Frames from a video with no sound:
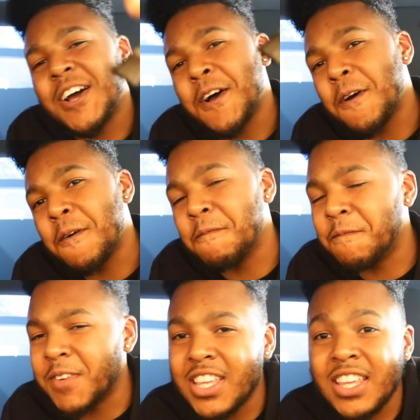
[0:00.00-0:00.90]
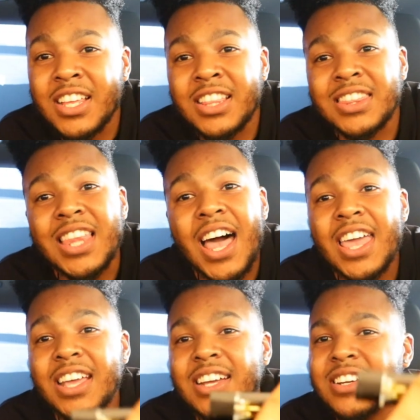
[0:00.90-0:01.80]
Um,
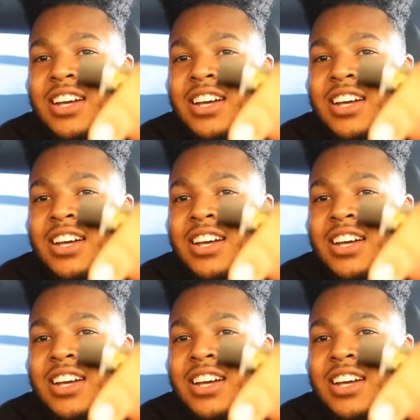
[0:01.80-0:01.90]
like,